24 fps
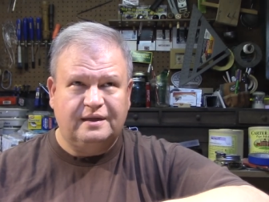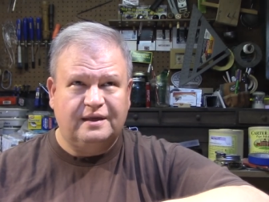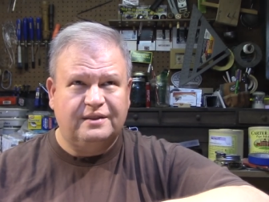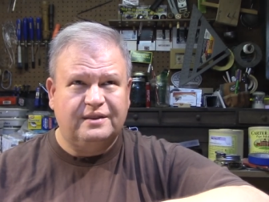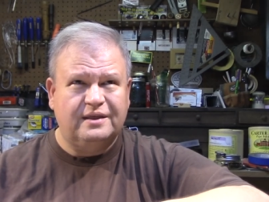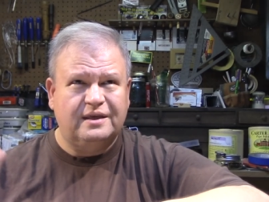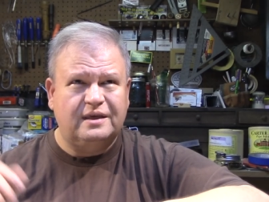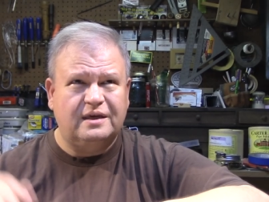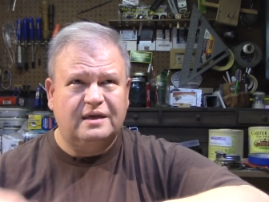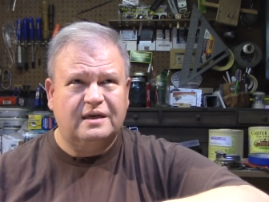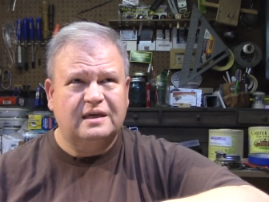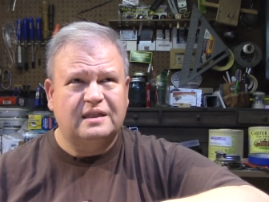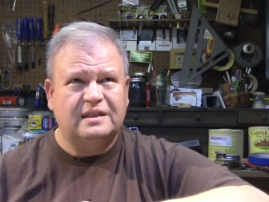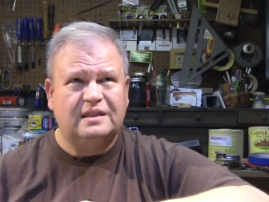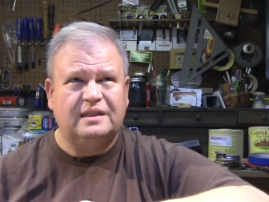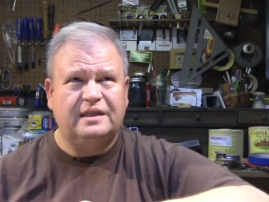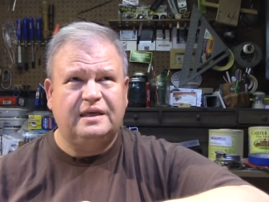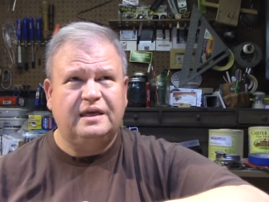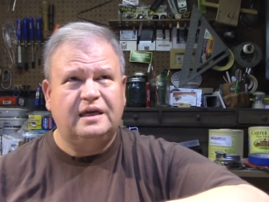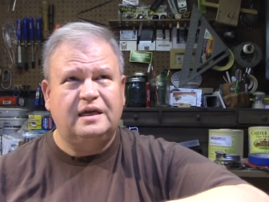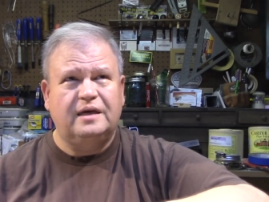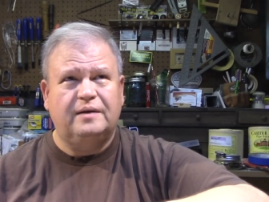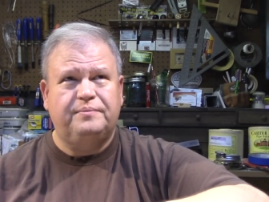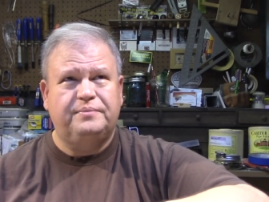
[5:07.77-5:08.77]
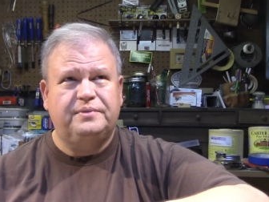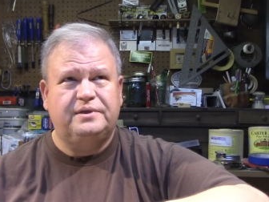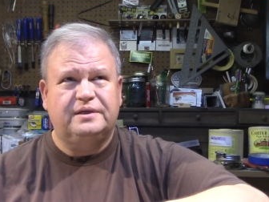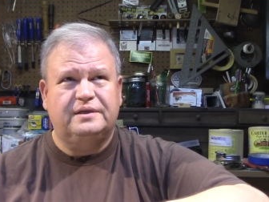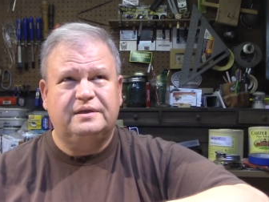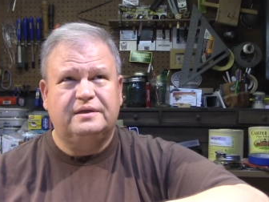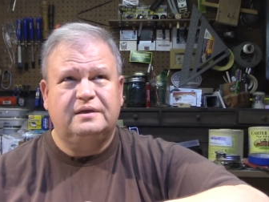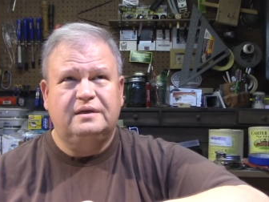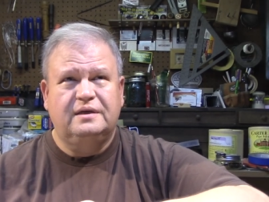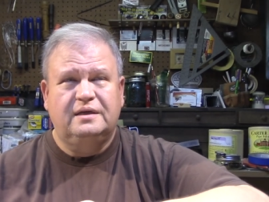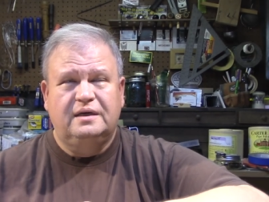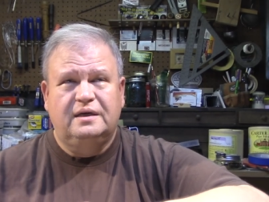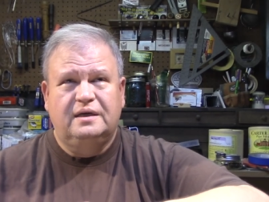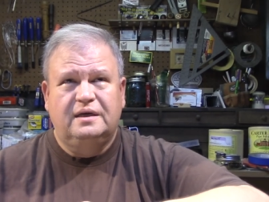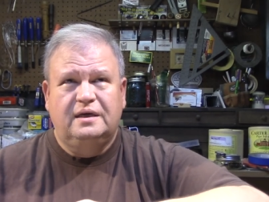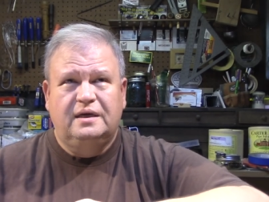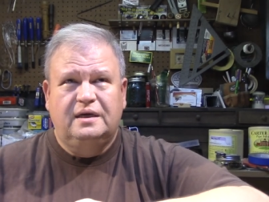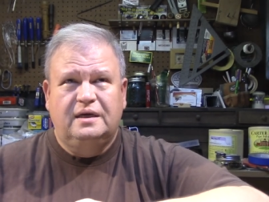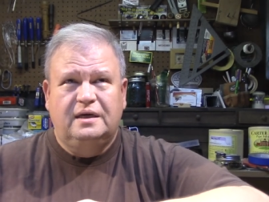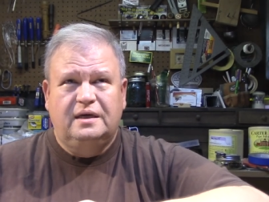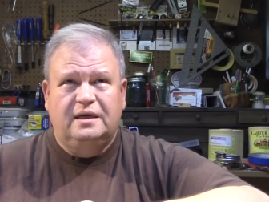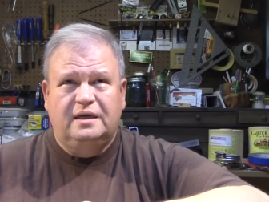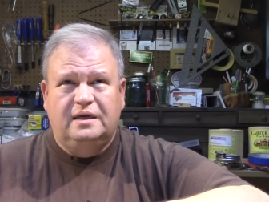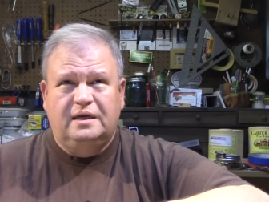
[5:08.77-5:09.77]
I think you can link up to
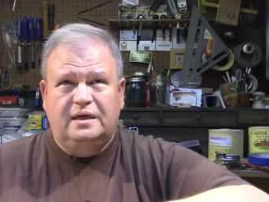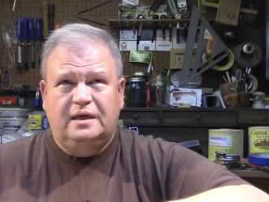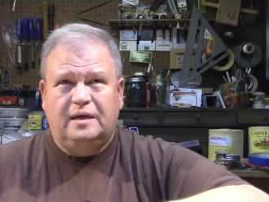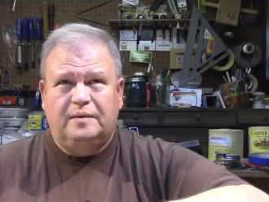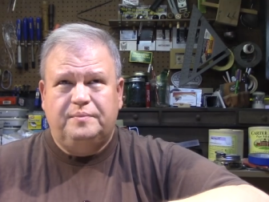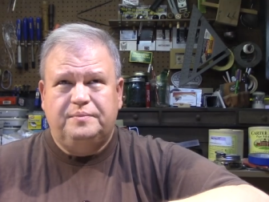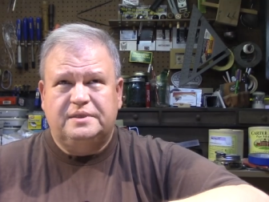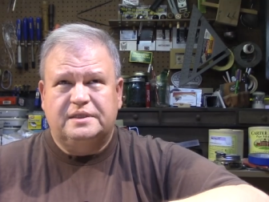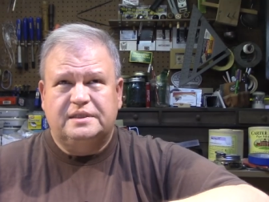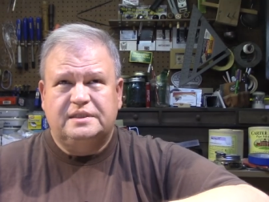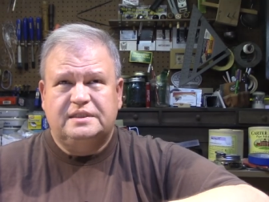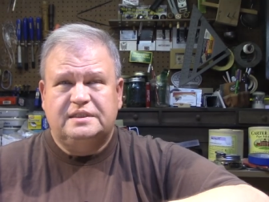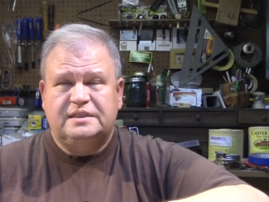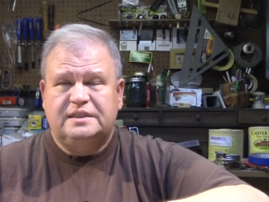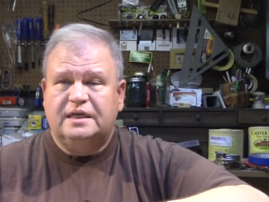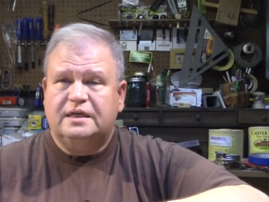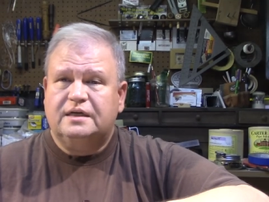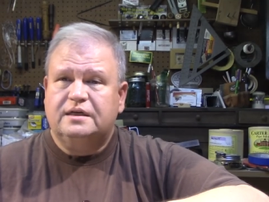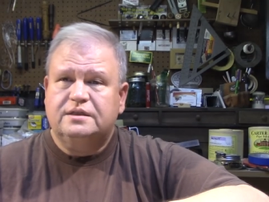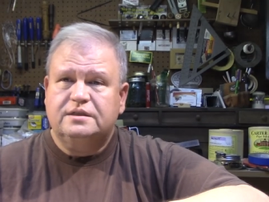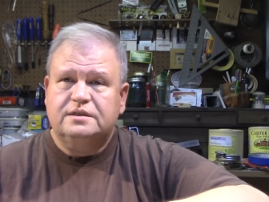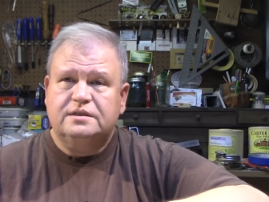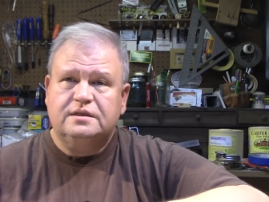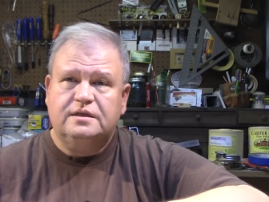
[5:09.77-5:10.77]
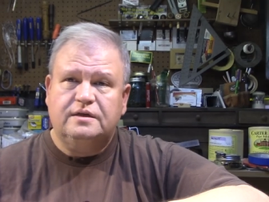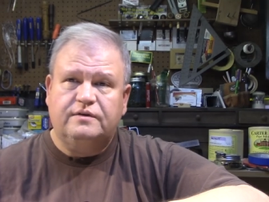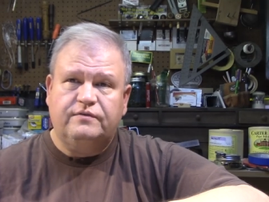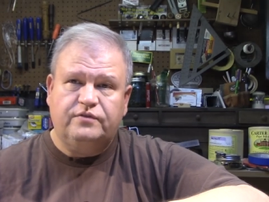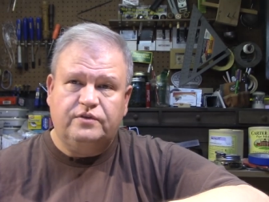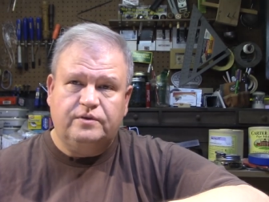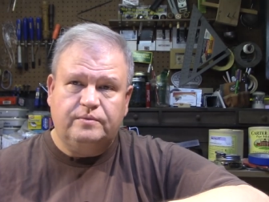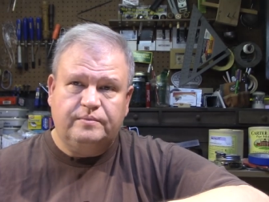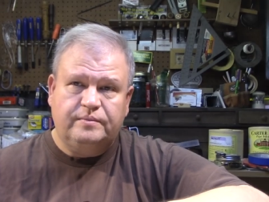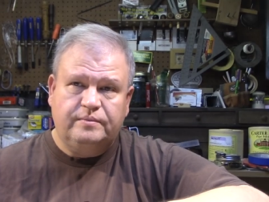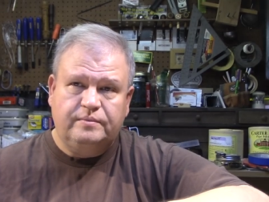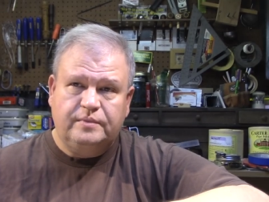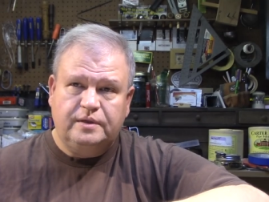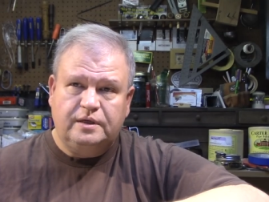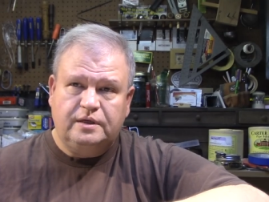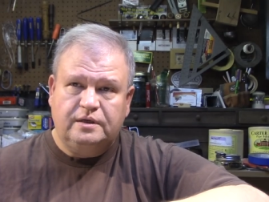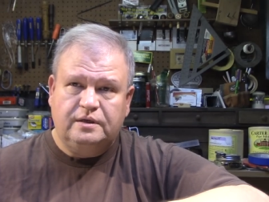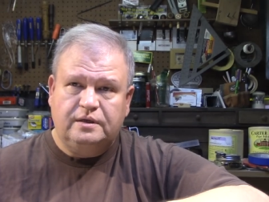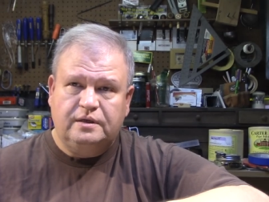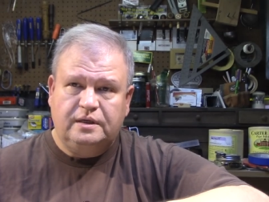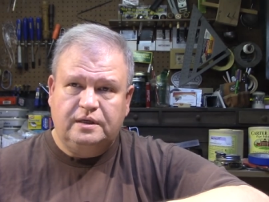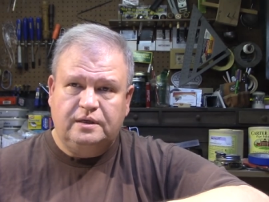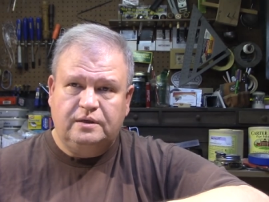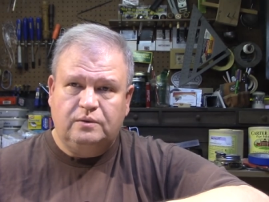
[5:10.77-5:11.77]
up to six of them
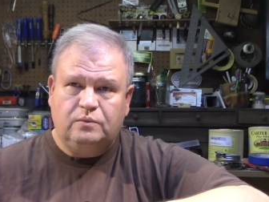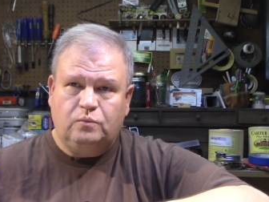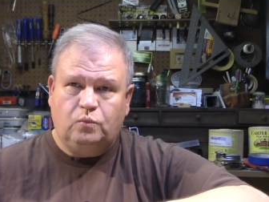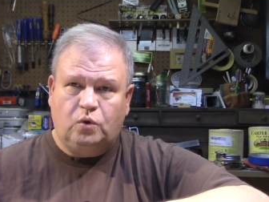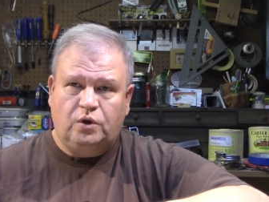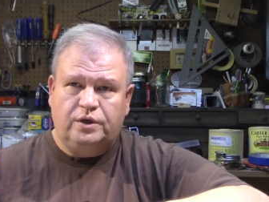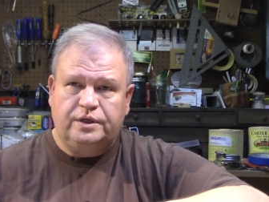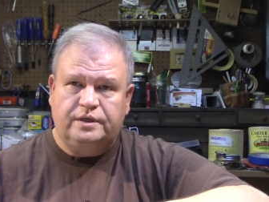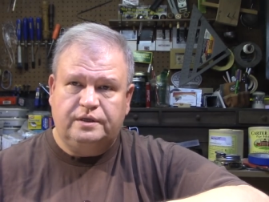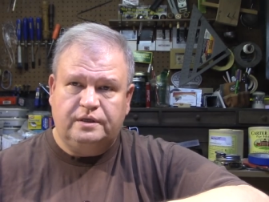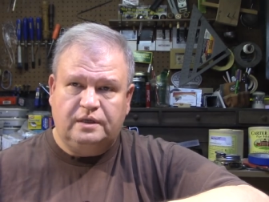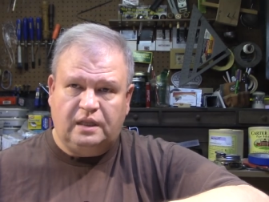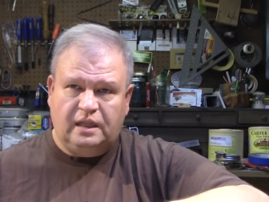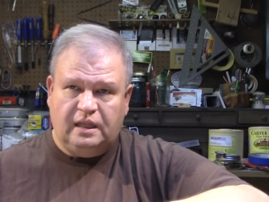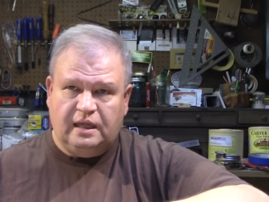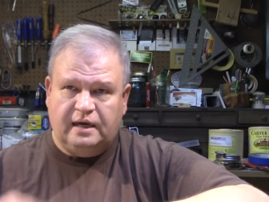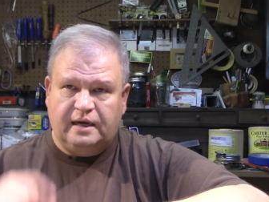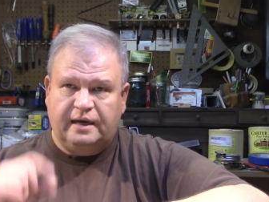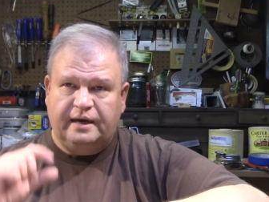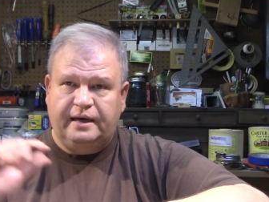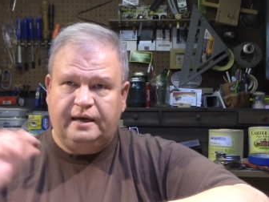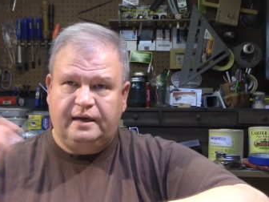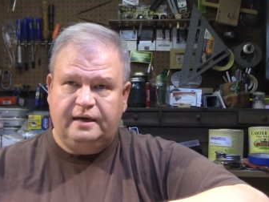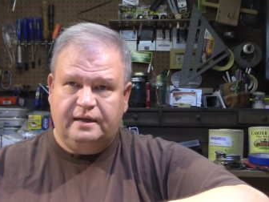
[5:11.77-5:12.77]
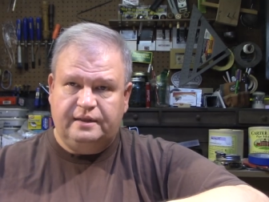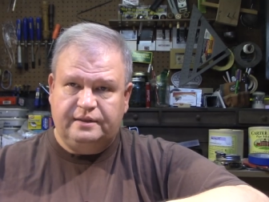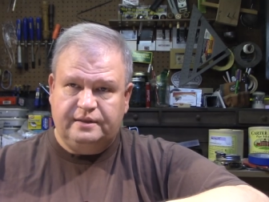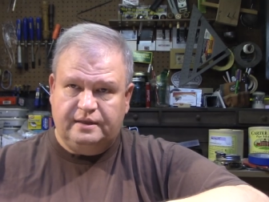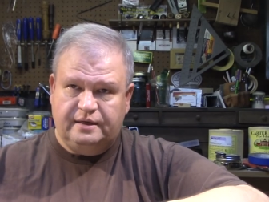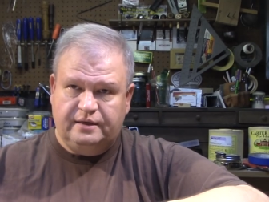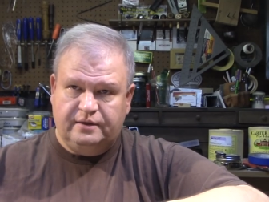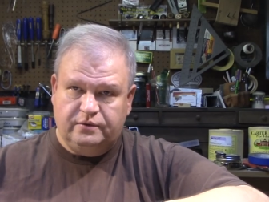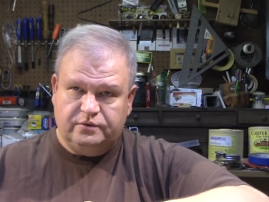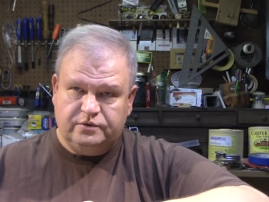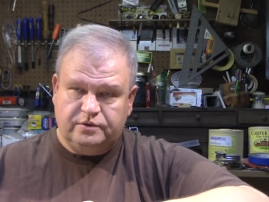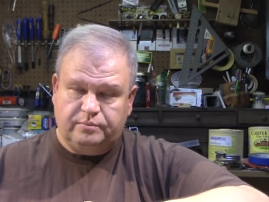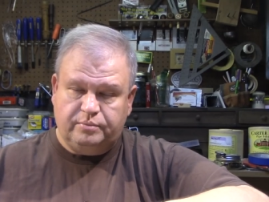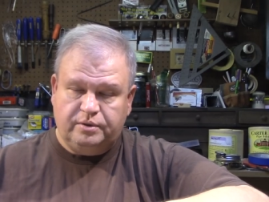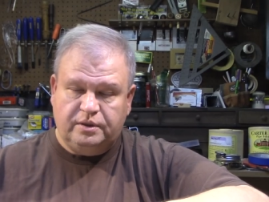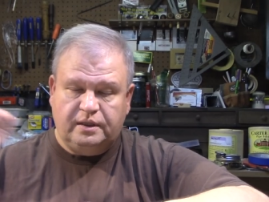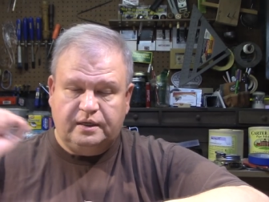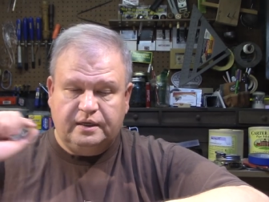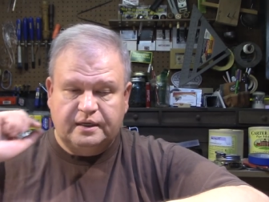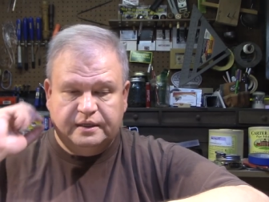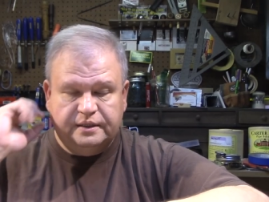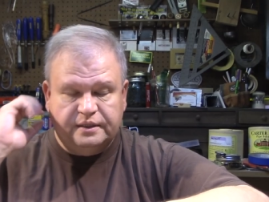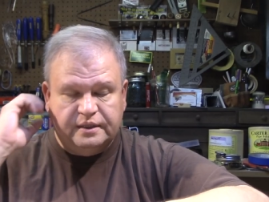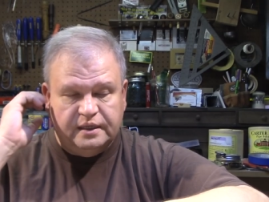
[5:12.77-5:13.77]
in in one line, and then there's a
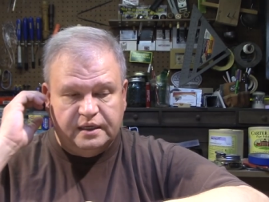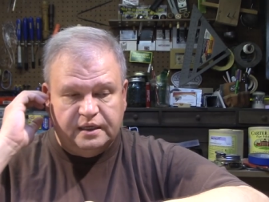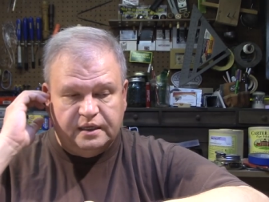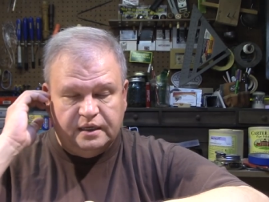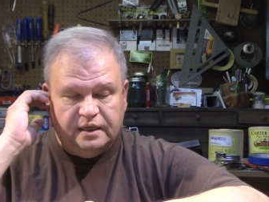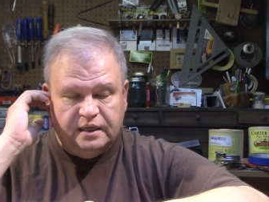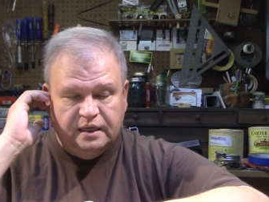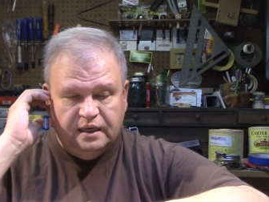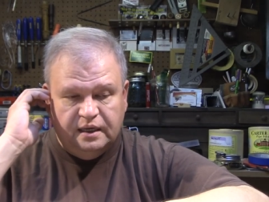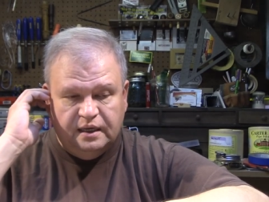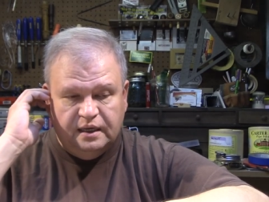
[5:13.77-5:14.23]
plug at the end.